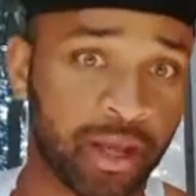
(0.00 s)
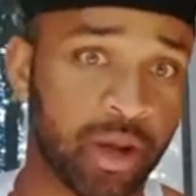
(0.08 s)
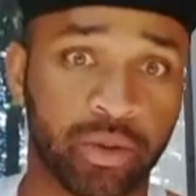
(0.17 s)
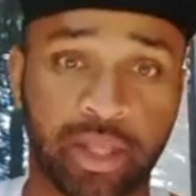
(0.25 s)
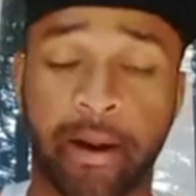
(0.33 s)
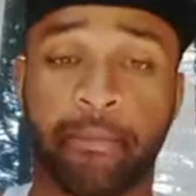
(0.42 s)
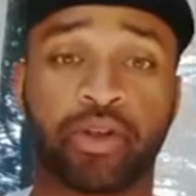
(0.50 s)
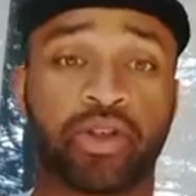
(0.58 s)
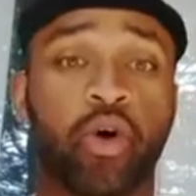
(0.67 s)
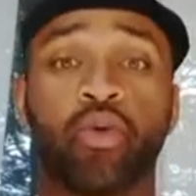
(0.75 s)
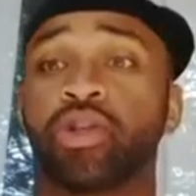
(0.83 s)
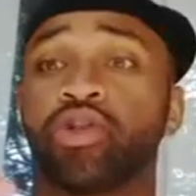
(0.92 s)
playing with that
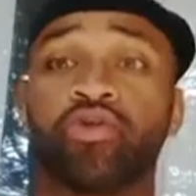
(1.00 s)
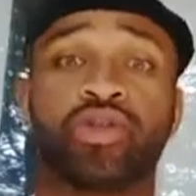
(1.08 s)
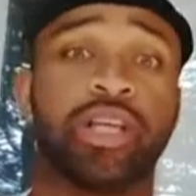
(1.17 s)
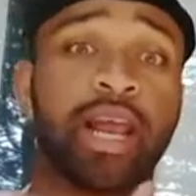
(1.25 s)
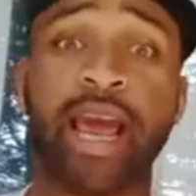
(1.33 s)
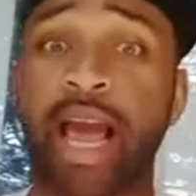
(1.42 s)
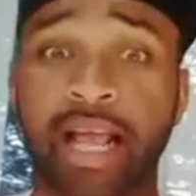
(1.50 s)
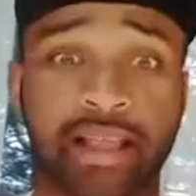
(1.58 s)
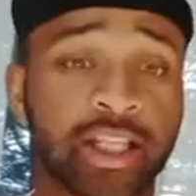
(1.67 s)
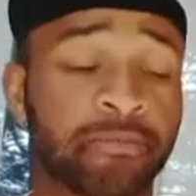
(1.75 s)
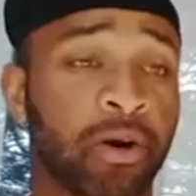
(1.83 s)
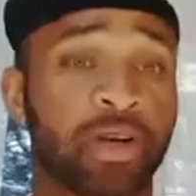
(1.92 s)
person. Oh, did you see they
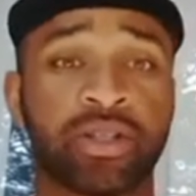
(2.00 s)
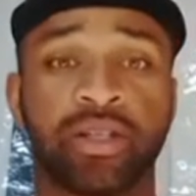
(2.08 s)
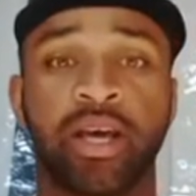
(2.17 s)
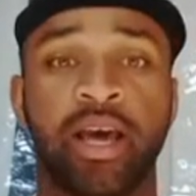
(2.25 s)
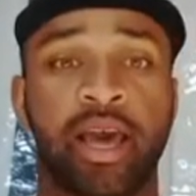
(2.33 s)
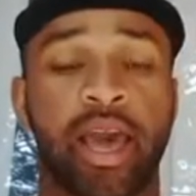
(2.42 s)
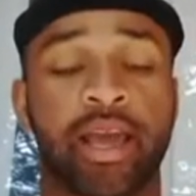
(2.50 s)
got this person?